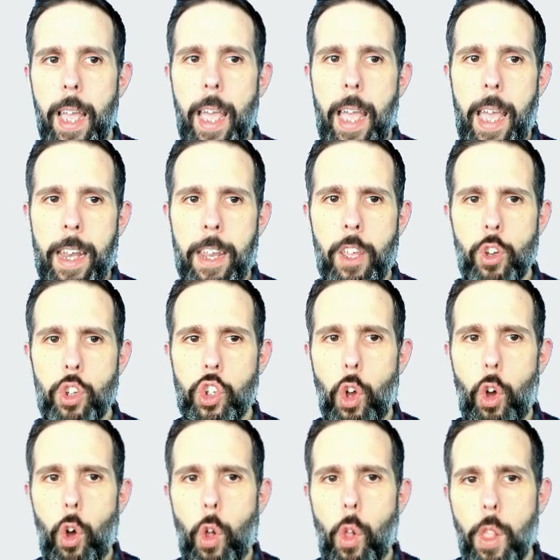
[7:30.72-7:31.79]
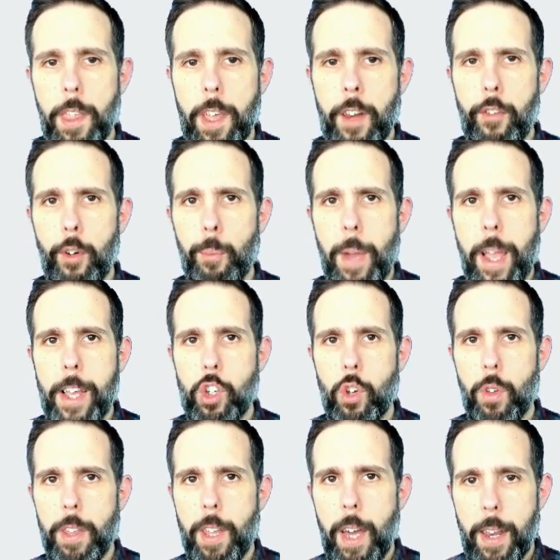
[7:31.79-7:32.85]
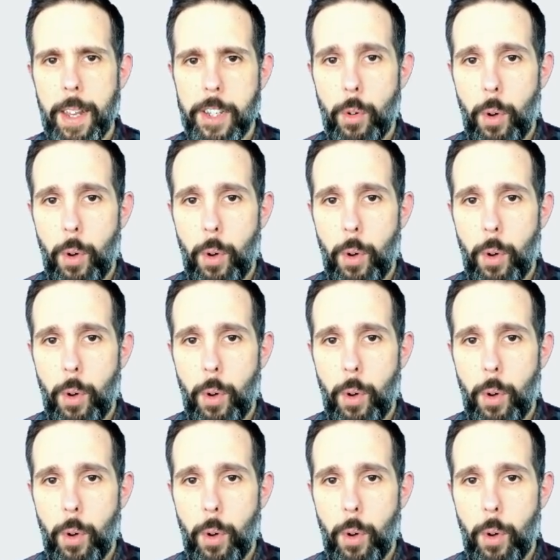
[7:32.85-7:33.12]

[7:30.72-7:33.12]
and use all the information that is